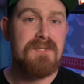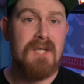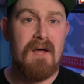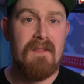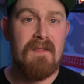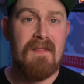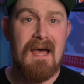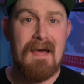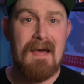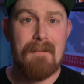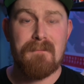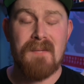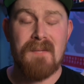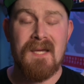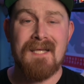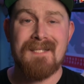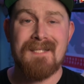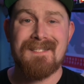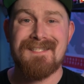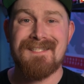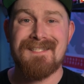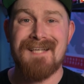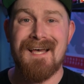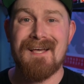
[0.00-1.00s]
on that
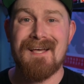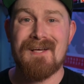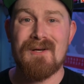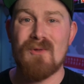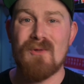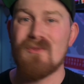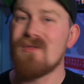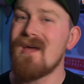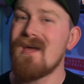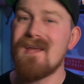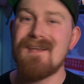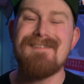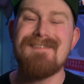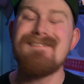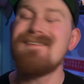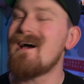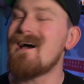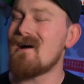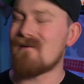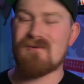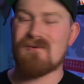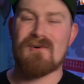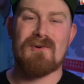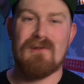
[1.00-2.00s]
pit cycle, they
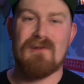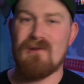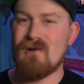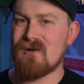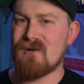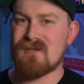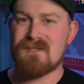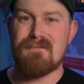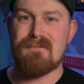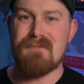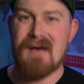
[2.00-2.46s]
never looked